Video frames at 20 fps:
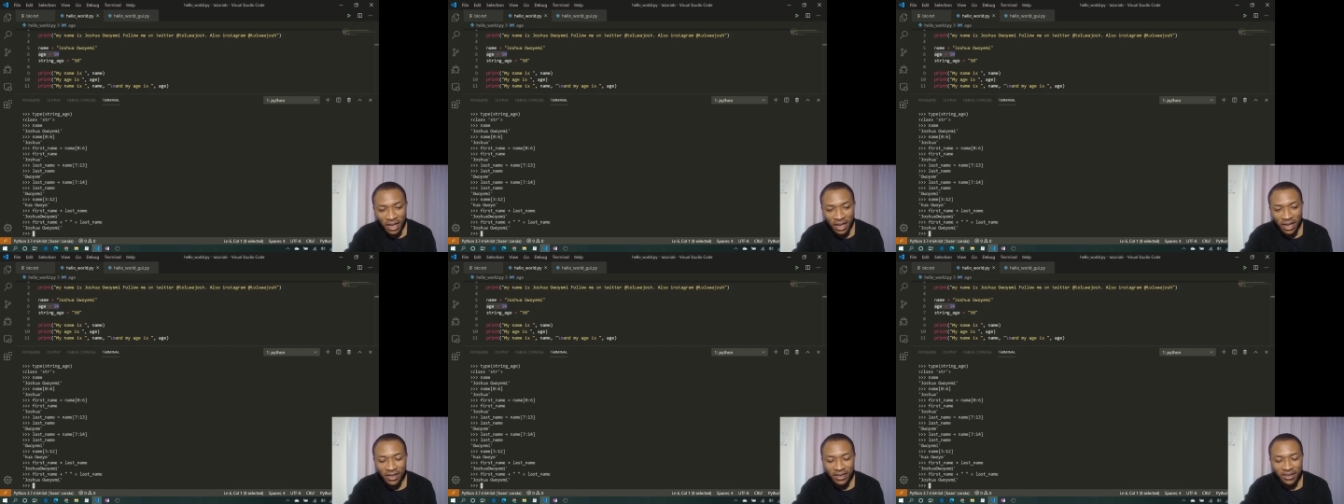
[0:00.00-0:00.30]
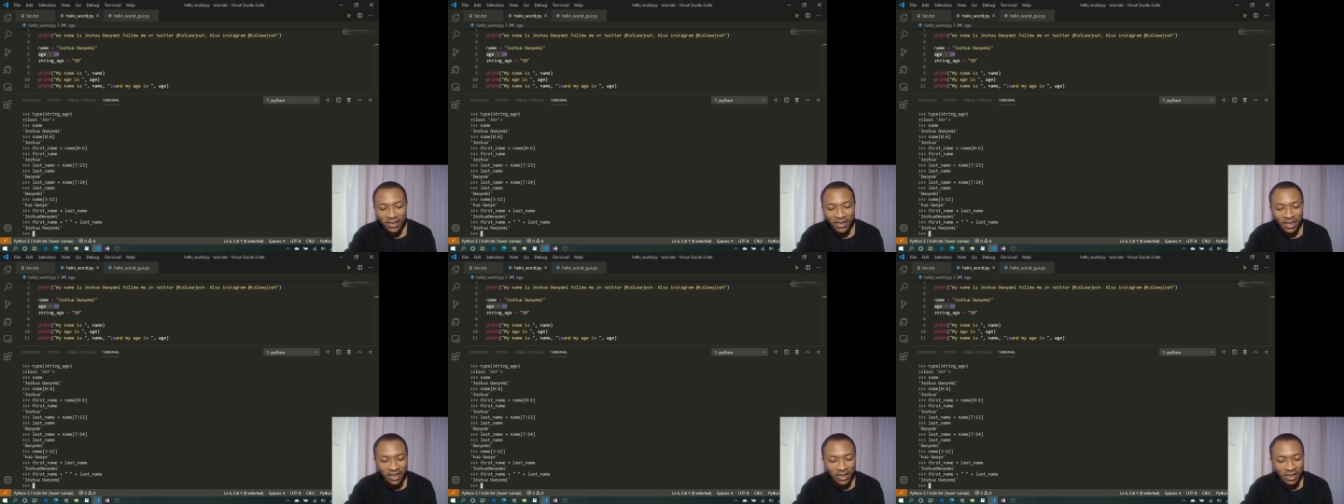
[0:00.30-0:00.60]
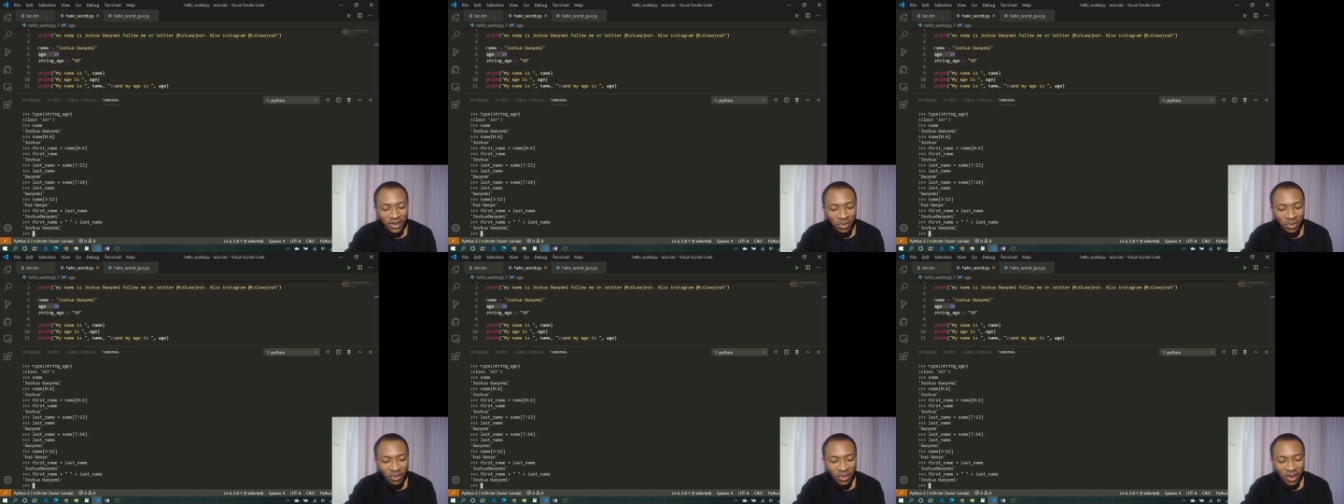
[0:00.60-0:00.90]
age and the
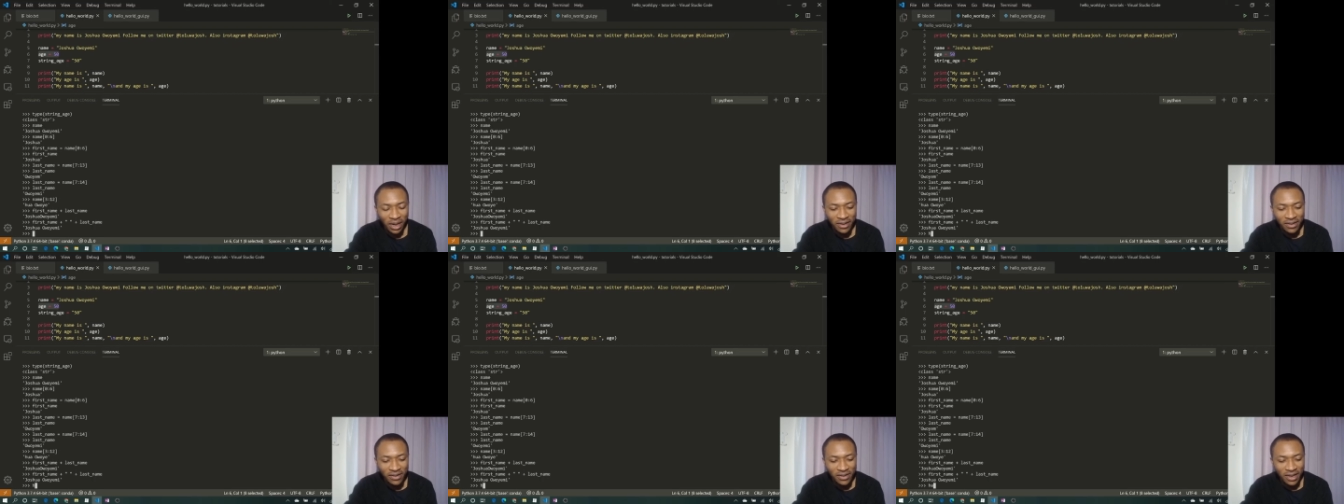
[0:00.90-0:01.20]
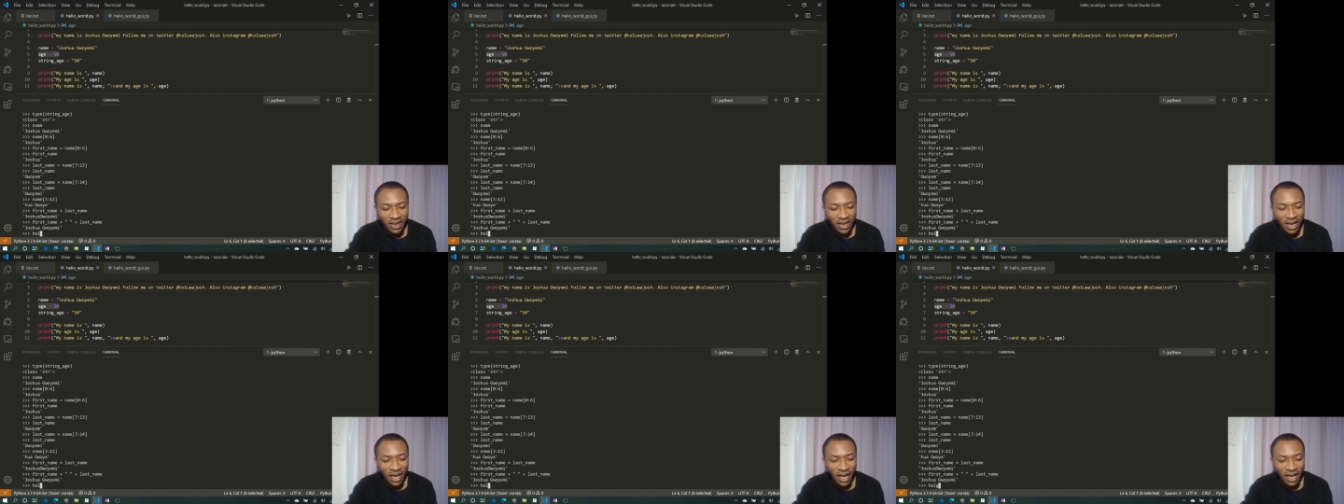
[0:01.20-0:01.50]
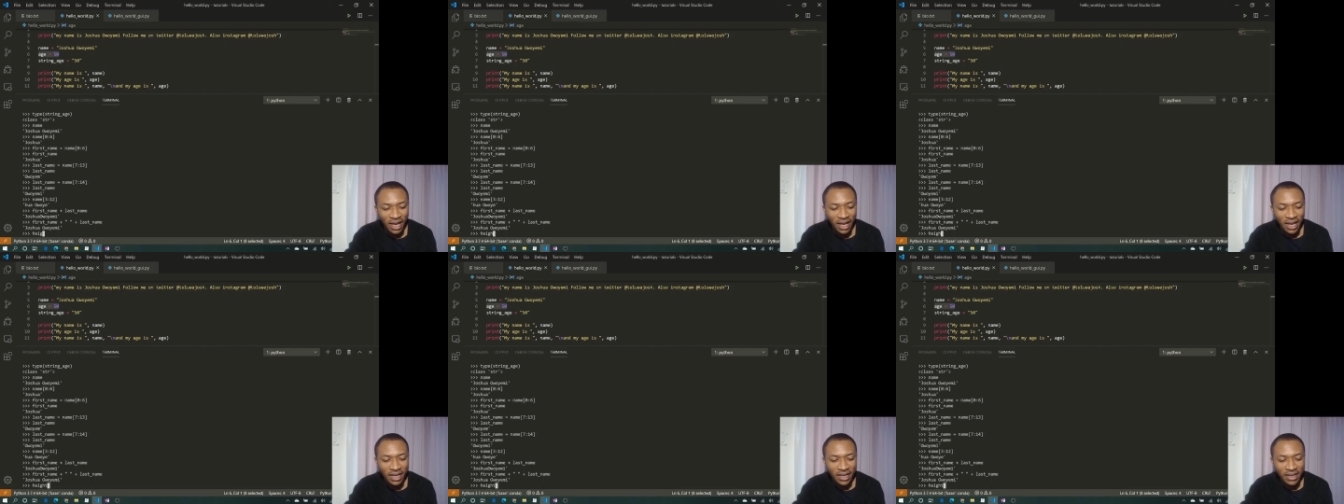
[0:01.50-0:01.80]
number in, say,
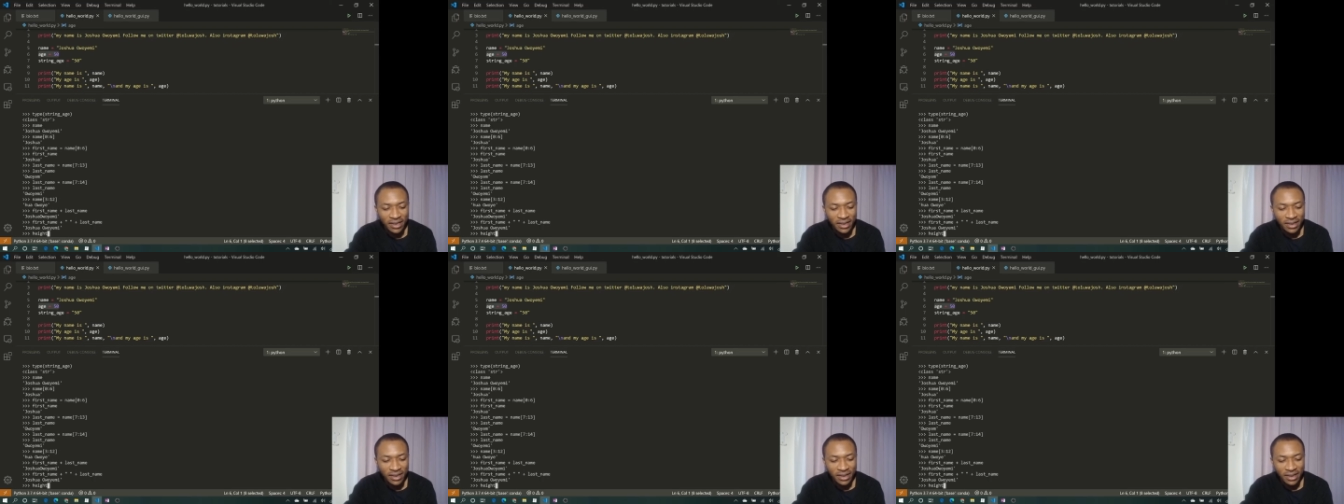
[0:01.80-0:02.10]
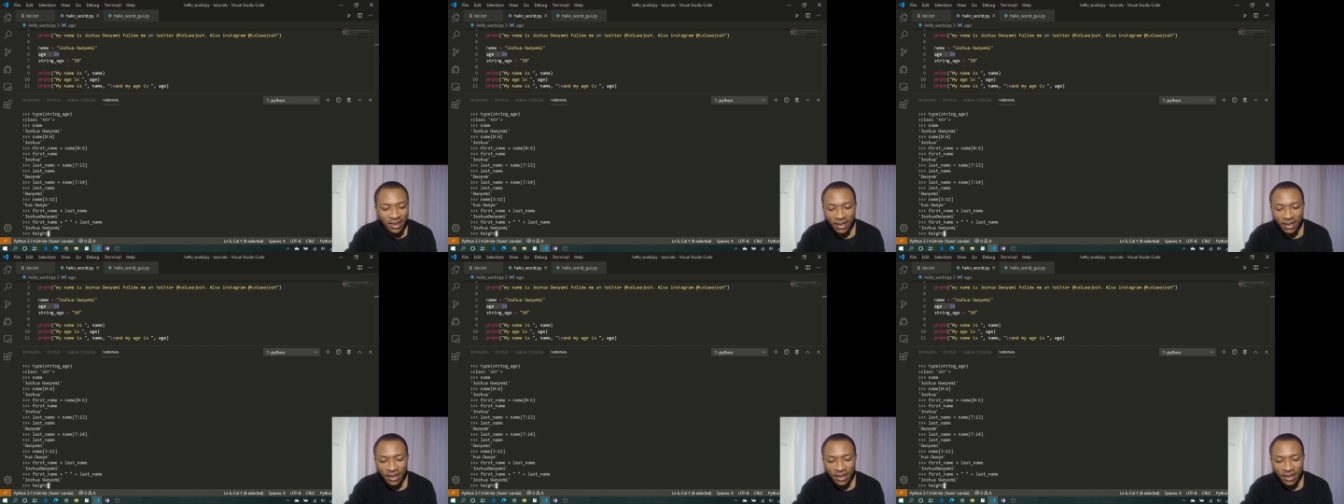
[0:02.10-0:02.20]
height